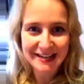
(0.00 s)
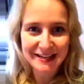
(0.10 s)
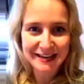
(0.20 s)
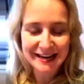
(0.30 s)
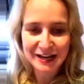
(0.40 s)
The
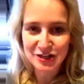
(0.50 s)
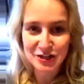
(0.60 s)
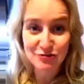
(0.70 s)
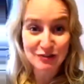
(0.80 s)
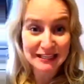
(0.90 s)
connection
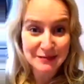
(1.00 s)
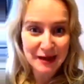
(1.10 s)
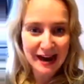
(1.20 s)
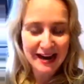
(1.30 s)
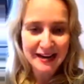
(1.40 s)
is really
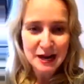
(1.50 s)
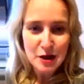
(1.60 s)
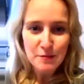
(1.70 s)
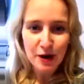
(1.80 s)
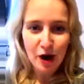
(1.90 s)
bad,
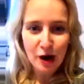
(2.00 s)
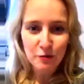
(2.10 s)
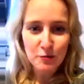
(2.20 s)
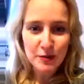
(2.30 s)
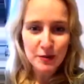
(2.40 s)
but I will
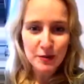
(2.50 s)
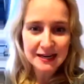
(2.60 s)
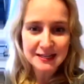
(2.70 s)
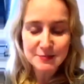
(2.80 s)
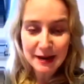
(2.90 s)

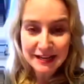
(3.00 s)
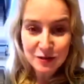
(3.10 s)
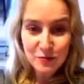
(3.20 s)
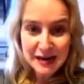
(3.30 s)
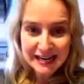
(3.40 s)
be spending the
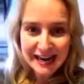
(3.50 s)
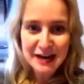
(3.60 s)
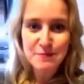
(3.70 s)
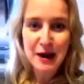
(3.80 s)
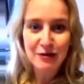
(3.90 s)
week
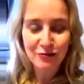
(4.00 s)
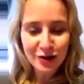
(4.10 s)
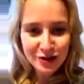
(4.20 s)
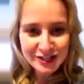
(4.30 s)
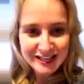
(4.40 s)
in
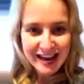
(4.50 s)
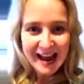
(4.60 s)
Beirut,